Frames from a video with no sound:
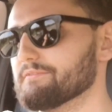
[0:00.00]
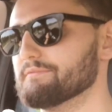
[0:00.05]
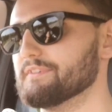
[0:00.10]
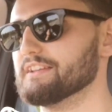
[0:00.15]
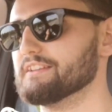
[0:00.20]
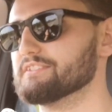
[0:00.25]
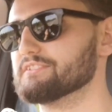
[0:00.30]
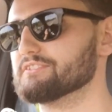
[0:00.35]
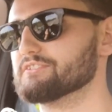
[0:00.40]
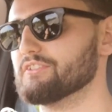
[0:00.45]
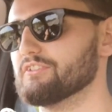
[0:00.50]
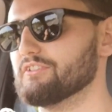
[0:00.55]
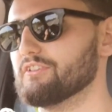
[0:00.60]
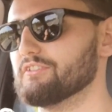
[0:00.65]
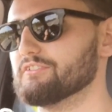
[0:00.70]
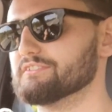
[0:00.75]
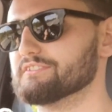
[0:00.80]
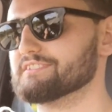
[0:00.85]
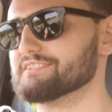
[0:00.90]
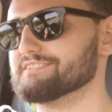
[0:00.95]
It's
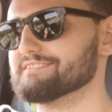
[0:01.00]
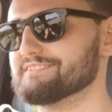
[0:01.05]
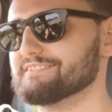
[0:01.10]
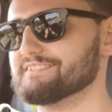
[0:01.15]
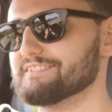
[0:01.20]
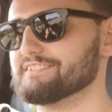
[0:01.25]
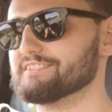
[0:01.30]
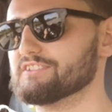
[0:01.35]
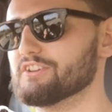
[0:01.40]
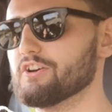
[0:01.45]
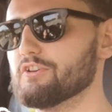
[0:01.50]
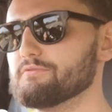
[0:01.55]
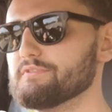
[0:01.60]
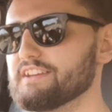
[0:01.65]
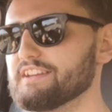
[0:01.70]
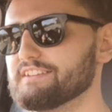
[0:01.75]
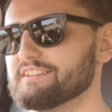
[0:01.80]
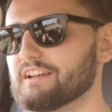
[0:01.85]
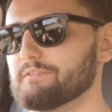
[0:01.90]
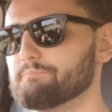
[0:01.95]
got
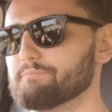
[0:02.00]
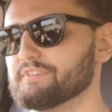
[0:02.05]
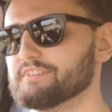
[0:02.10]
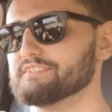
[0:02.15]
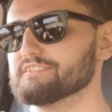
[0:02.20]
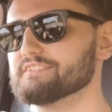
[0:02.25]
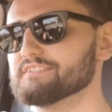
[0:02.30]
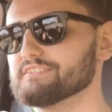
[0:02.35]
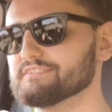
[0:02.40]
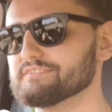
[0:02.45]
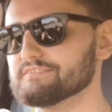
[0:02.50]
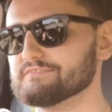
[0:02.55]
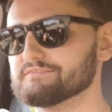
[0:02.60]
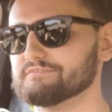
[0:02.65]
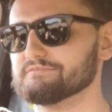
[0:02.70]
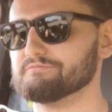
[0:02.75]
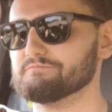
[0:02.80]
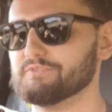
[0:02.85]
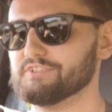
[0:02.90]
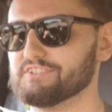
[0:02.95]
Coney dampers,
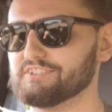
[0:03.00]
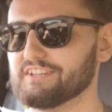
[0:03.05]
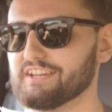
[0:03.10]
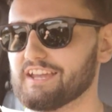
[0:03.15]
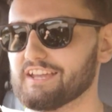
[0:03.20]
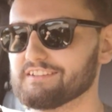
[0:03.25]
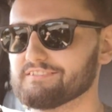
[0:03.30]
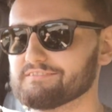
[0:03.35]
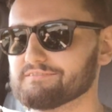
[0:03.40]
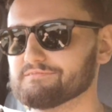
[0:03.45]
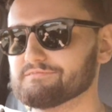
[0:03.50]
which again